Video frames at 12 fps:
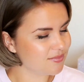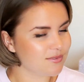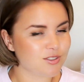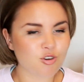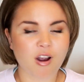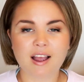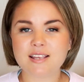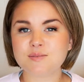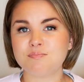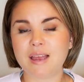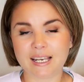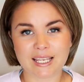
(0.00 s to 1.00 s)
try as
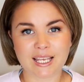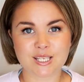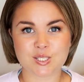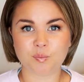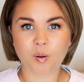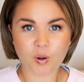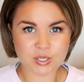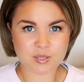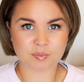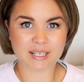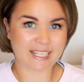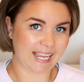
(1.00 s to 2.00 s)
many as you
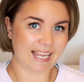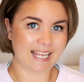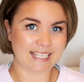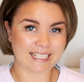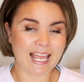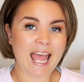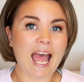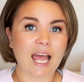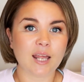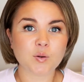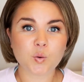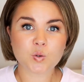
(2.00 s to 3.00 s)
possibly can.
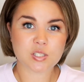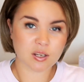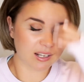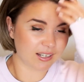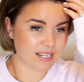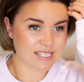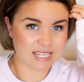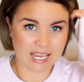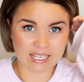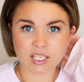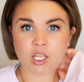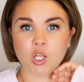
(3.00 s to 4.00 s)
And also, like I
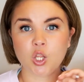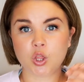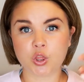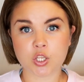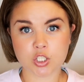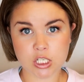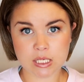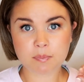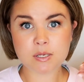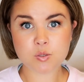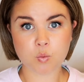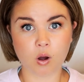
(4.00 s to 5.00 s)
say, the
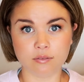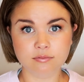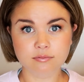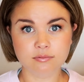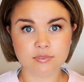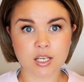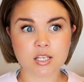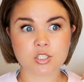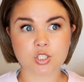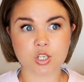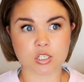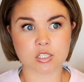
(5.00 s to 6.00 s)
cheapest one
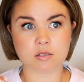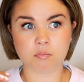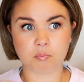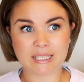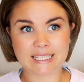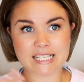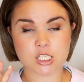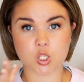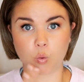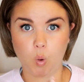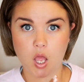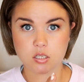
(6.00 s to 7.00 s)
doesn't mean it's
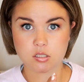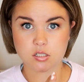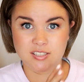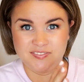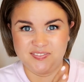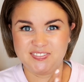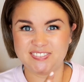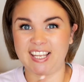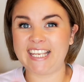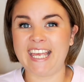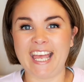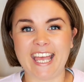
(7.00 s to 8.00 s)
the worst,
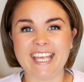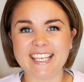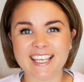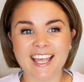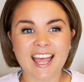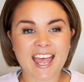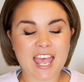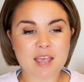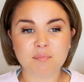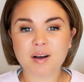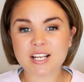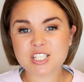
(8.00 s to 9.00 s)
okay?
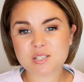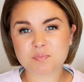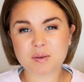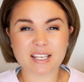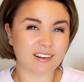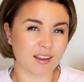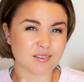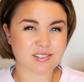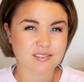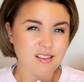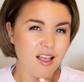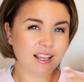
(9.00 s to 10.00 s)
It might just be, you know,
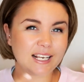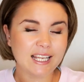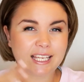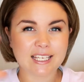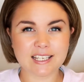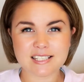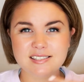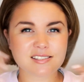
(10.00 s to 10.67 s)
slightly